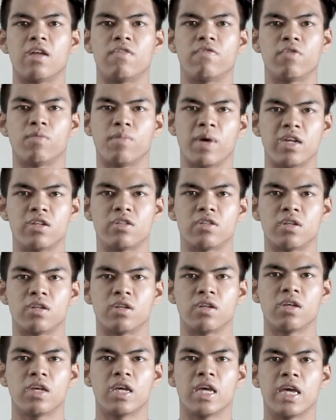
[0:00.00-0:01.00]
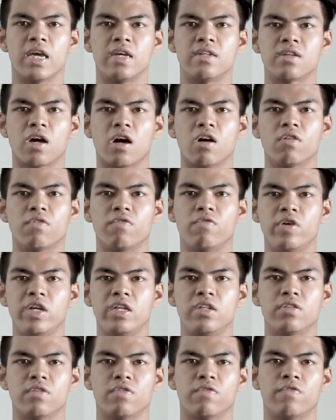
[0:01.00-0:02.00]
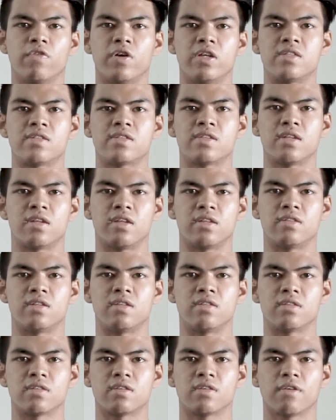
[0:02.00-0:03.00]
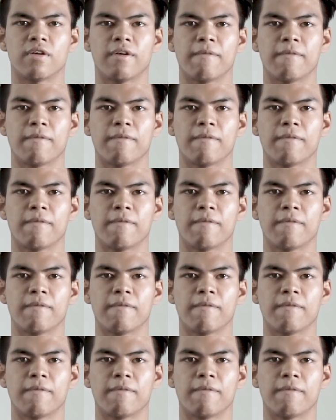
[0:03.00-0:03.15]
information is out of reach for its citizens.